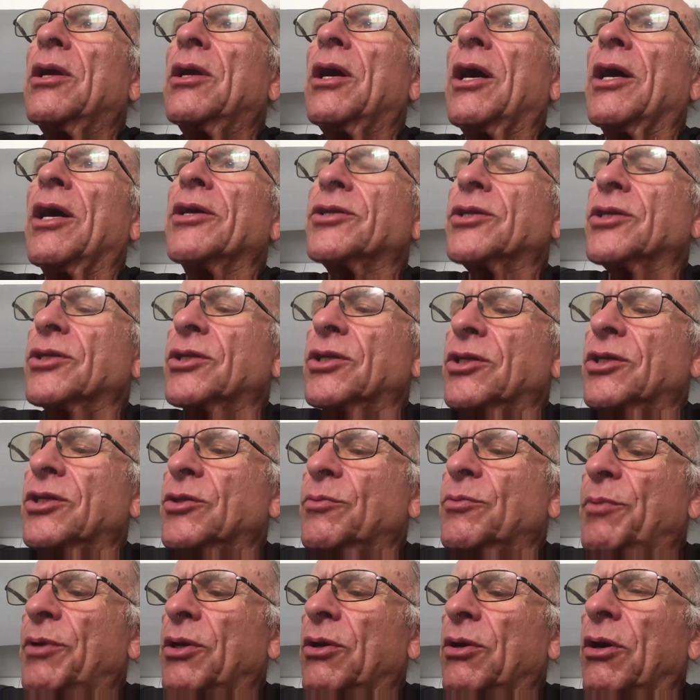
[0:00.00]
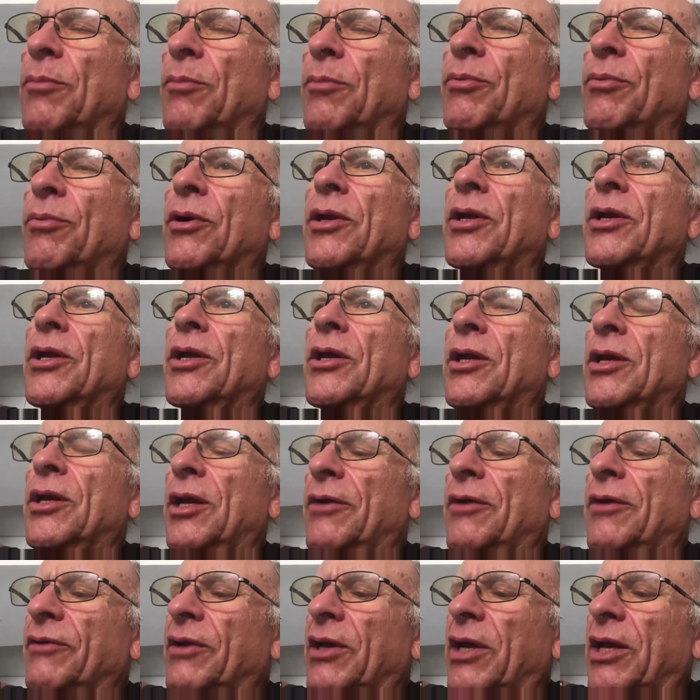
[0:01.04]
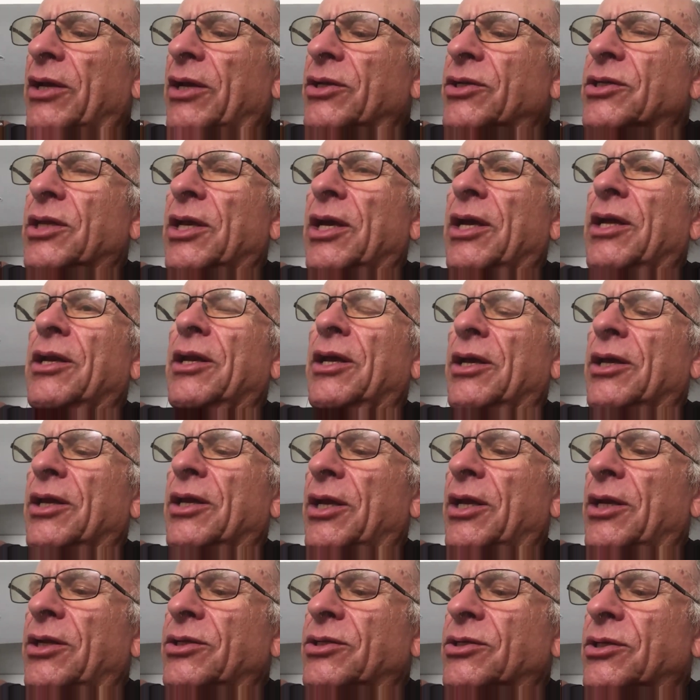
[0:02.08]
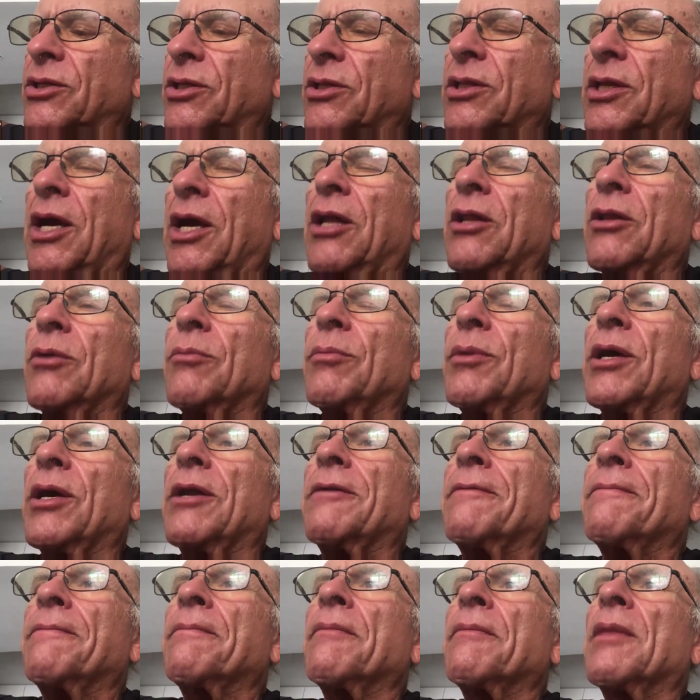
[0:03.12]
ISIS has been operating in Afghanistan against the Taliban.